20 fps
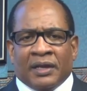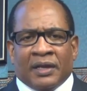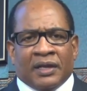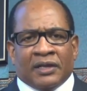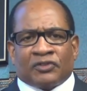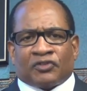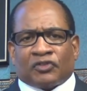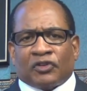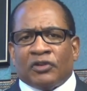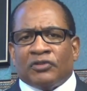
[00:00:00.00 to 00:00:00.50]

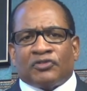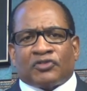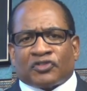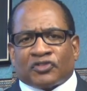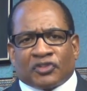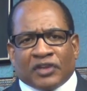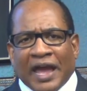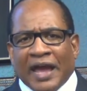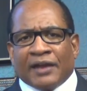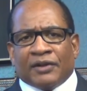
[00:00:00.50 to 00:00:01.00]
In certain
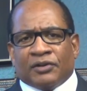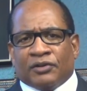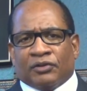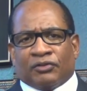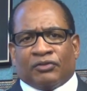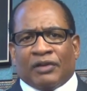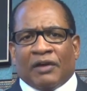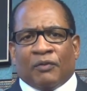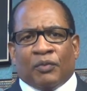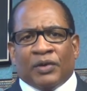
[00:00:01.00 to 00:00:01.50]

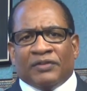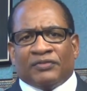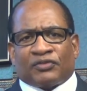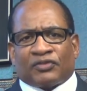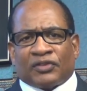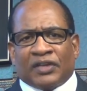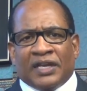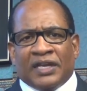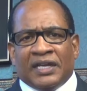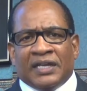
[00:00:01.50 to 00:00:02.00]
scandals that we've
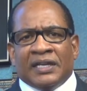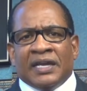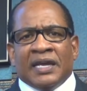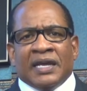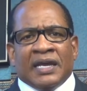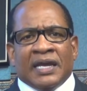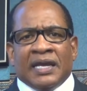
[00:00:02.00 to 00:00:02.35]
seen